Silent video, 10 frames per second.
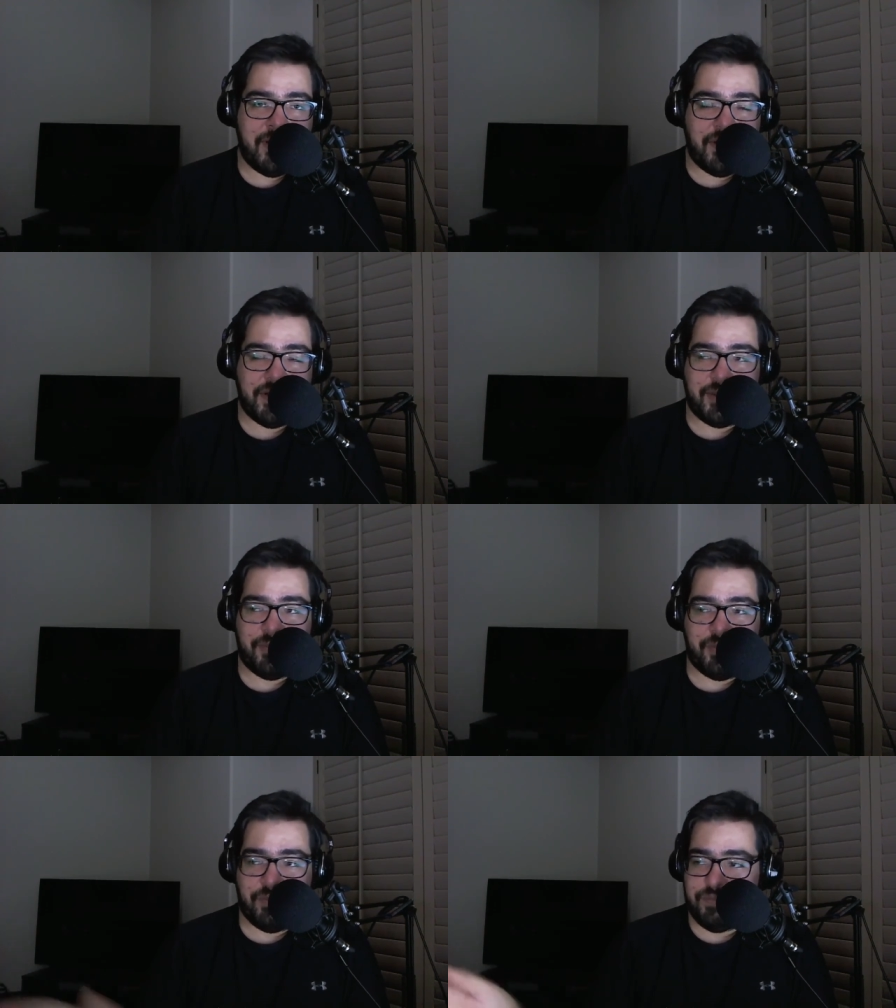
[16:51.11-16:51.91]
Are you going
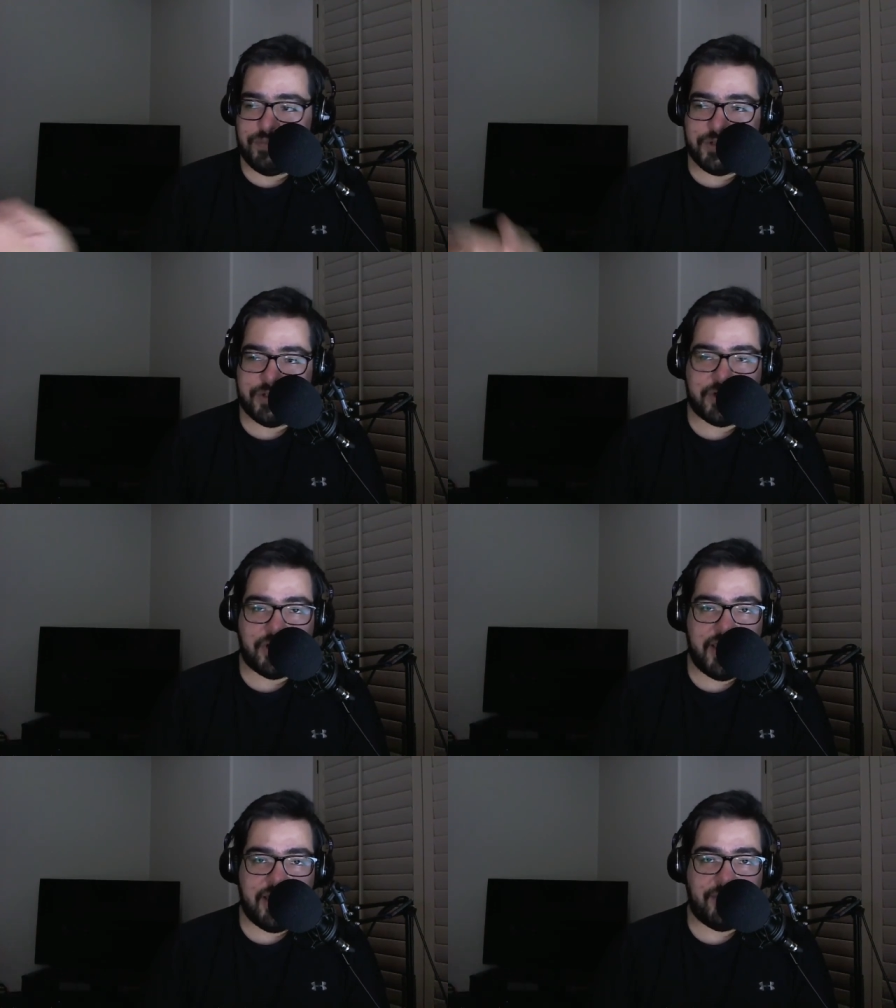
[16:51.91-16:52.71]
to turn
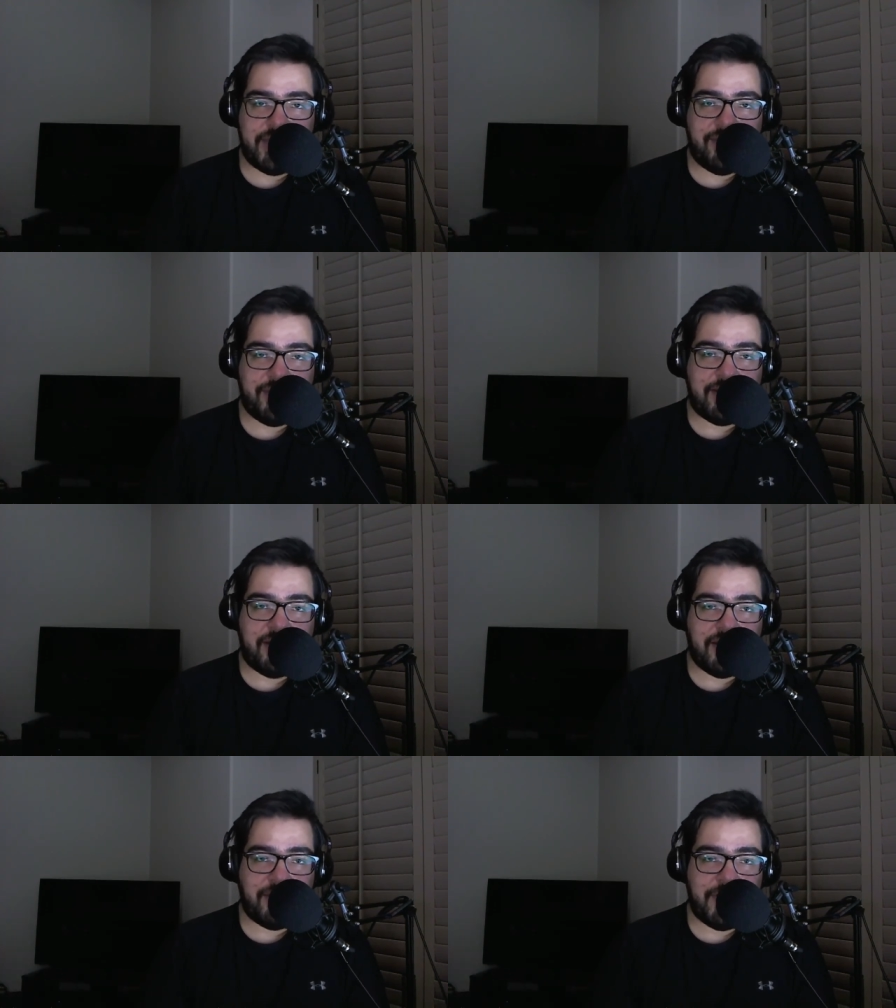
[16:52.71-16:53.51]
it and blame it
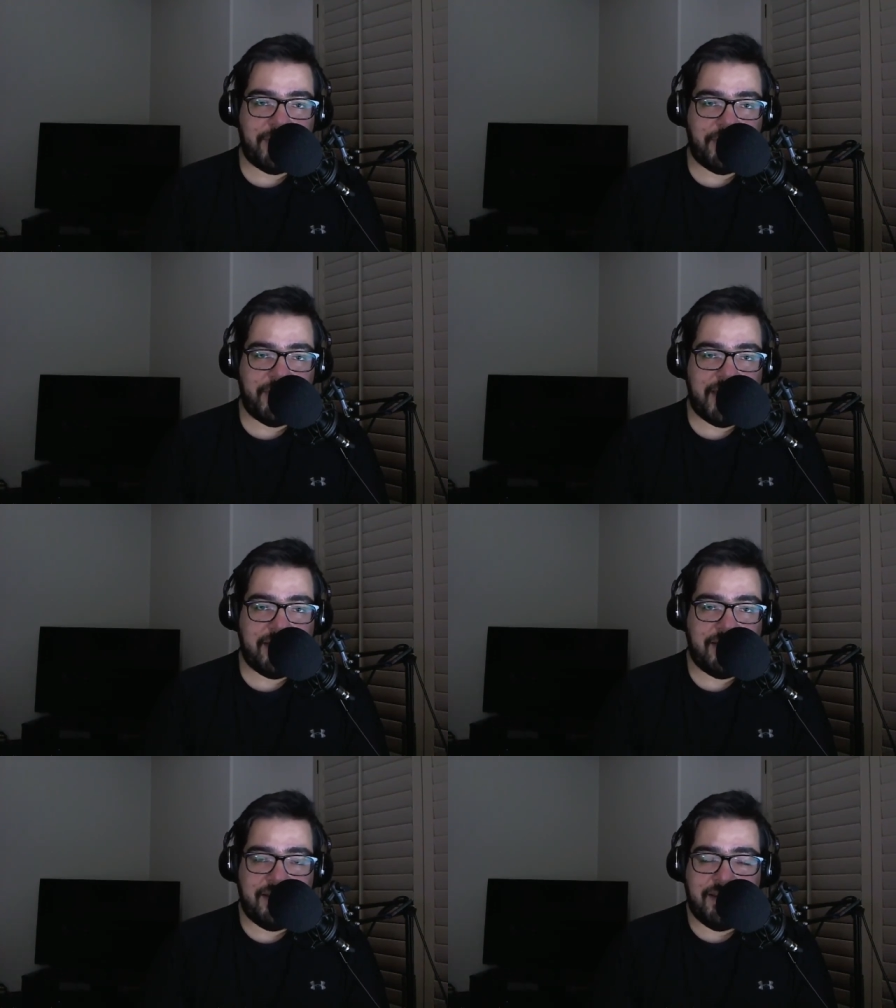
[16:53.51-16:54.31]
on the people that,
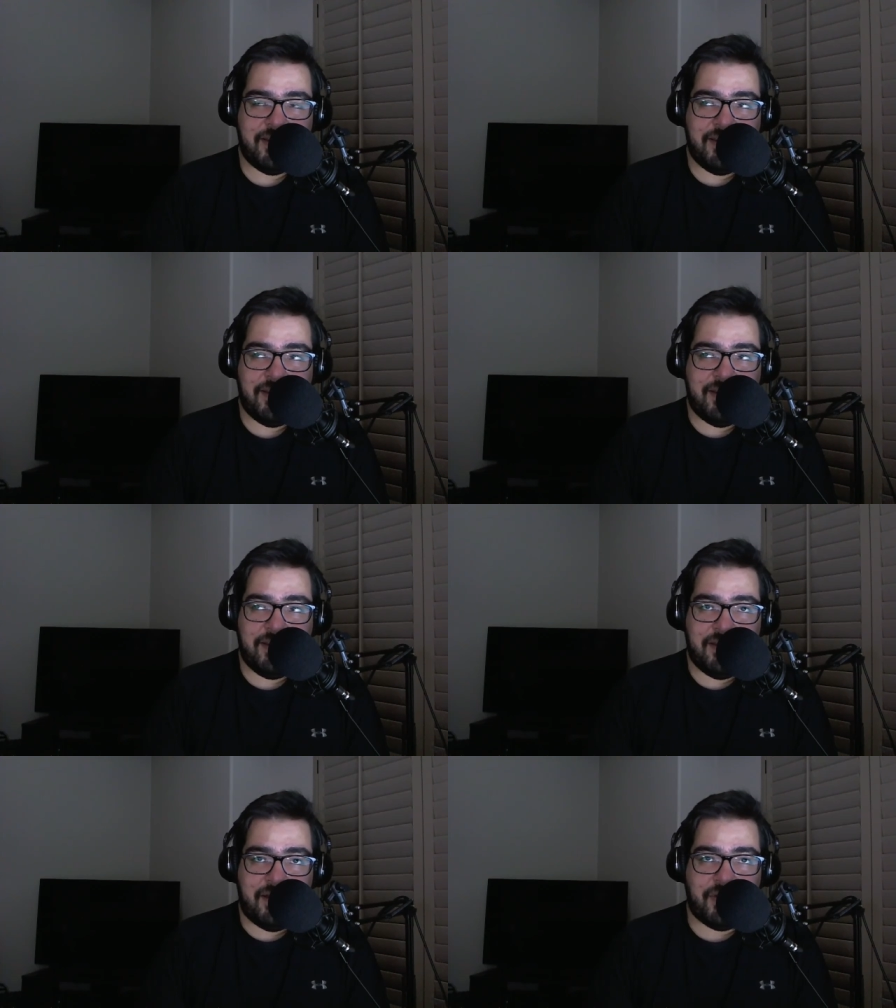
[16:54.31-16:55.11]

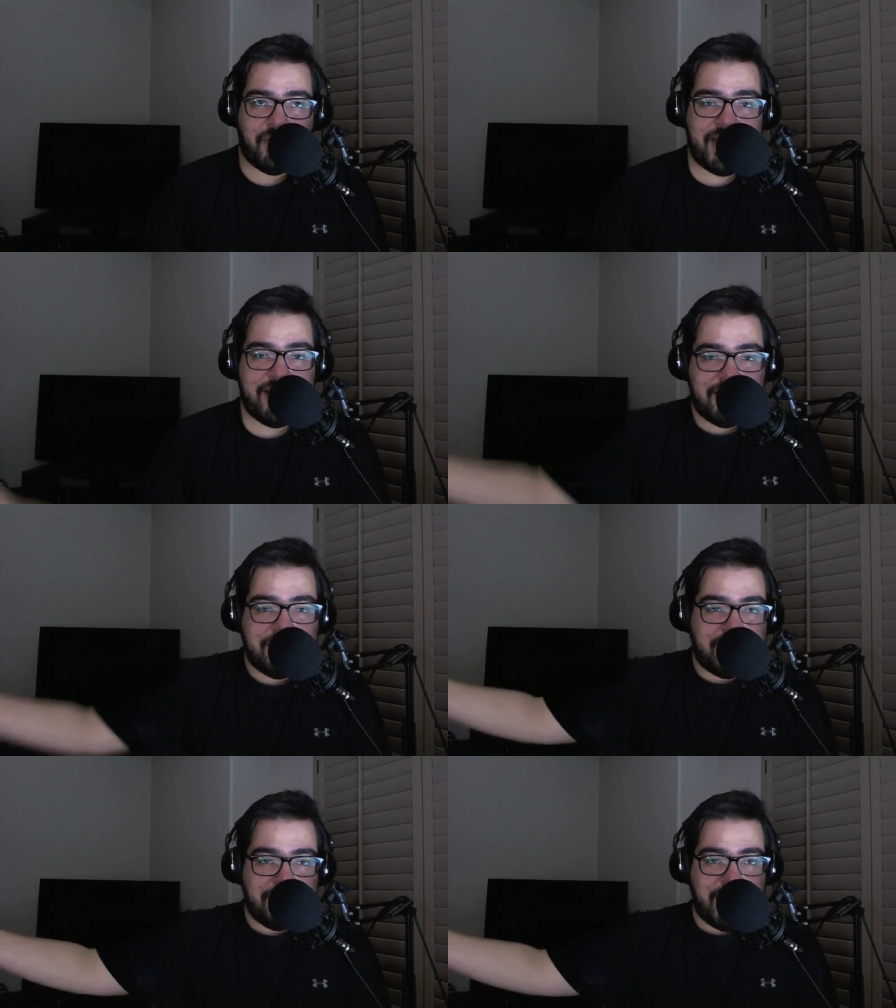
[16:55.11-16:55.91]
on Randy,
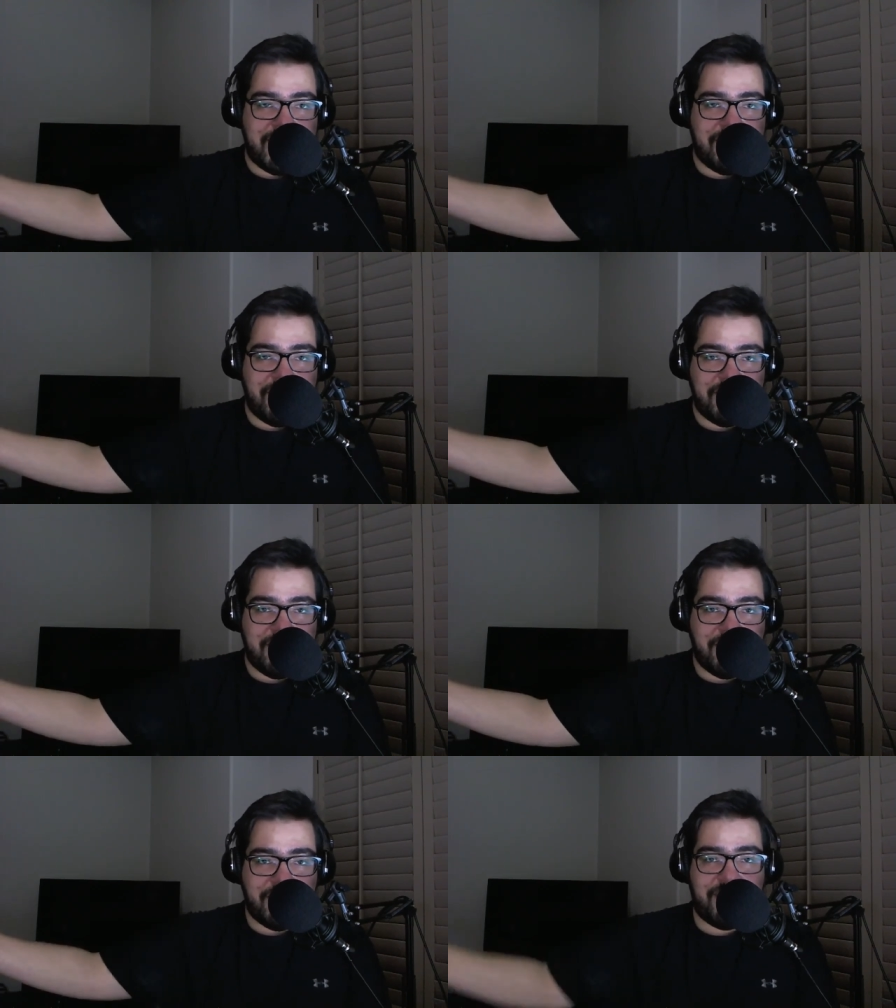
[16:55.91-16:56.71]
who had nothing to do
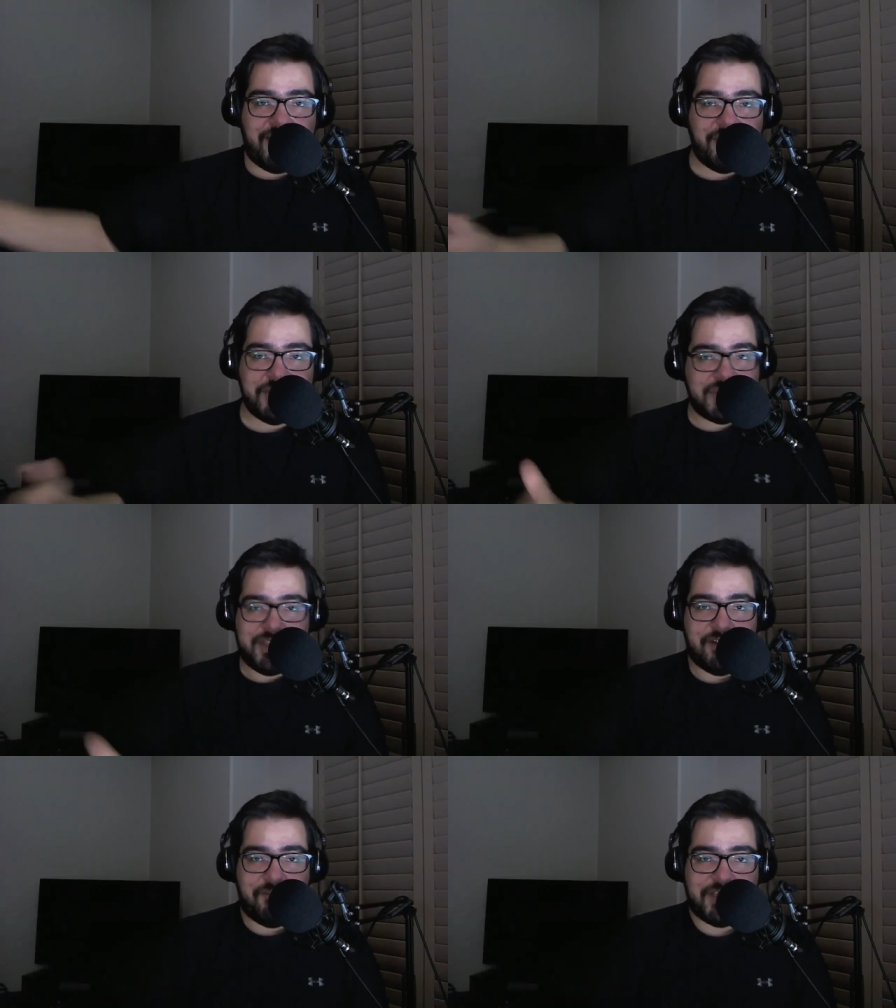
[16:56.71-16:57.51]
with it? He was just there
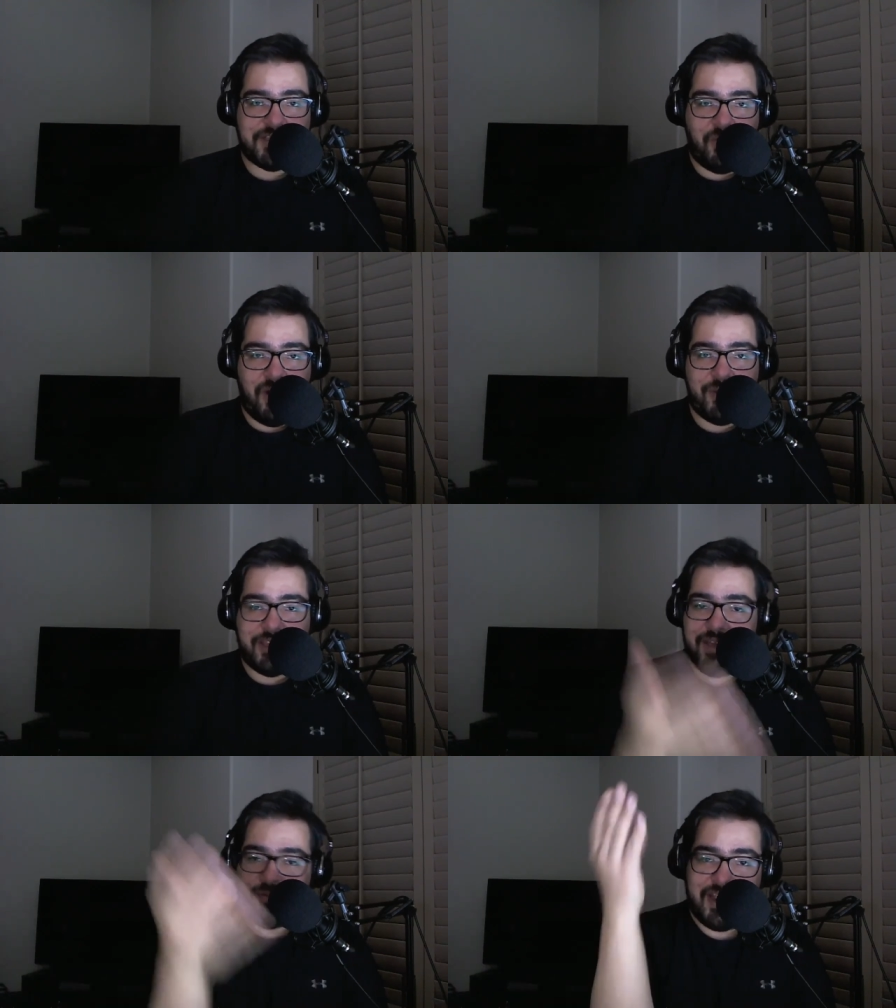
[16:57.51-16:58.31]
to fix the wall, but
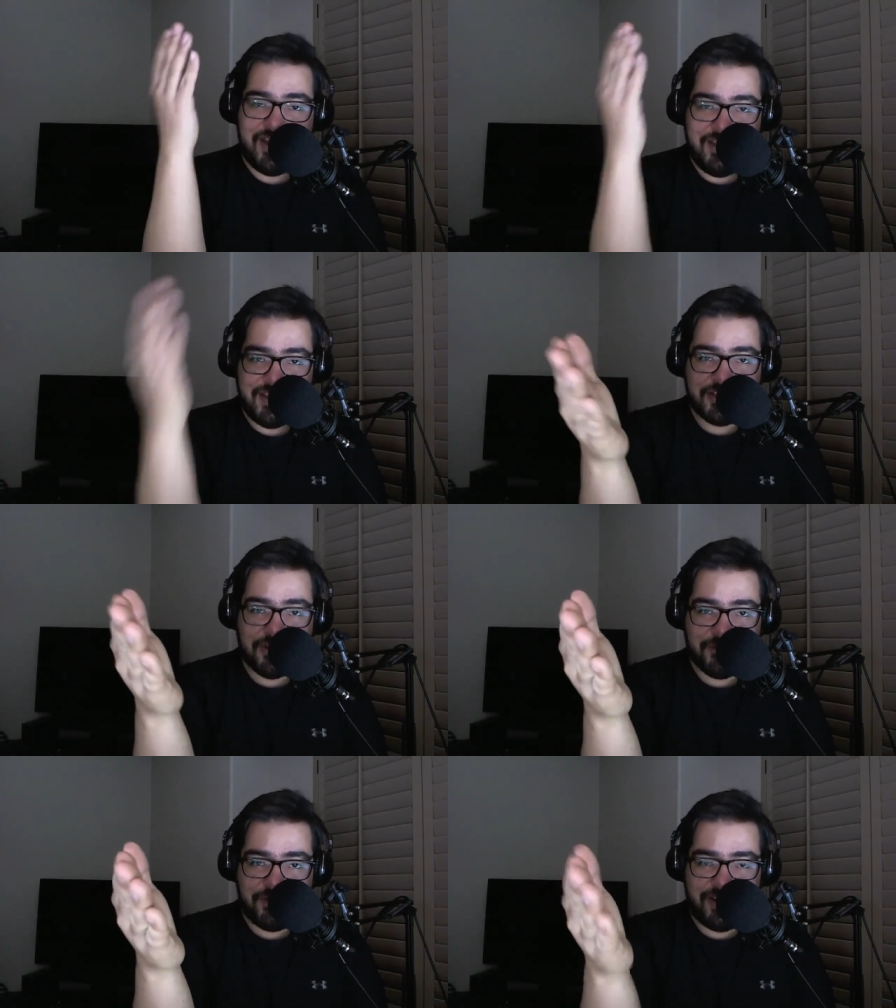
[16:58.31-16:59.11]
yet, Randy, it's your
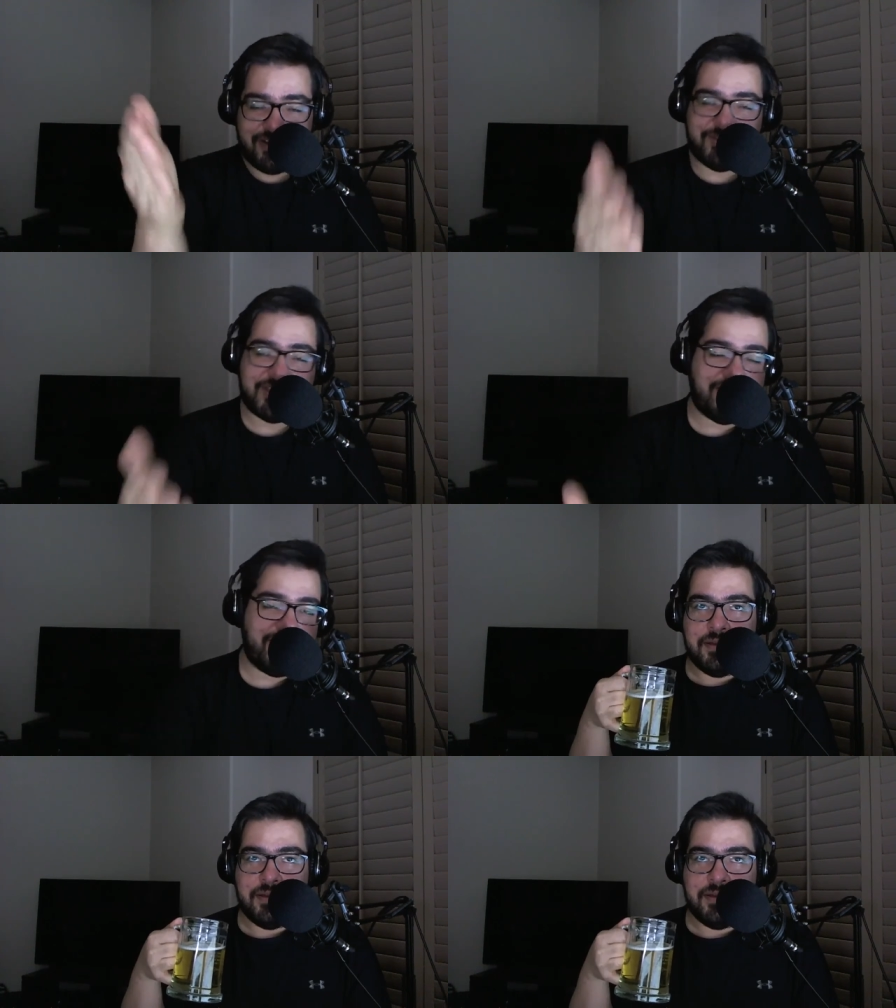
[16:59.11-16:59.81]
fault. I'm sorry, Randy.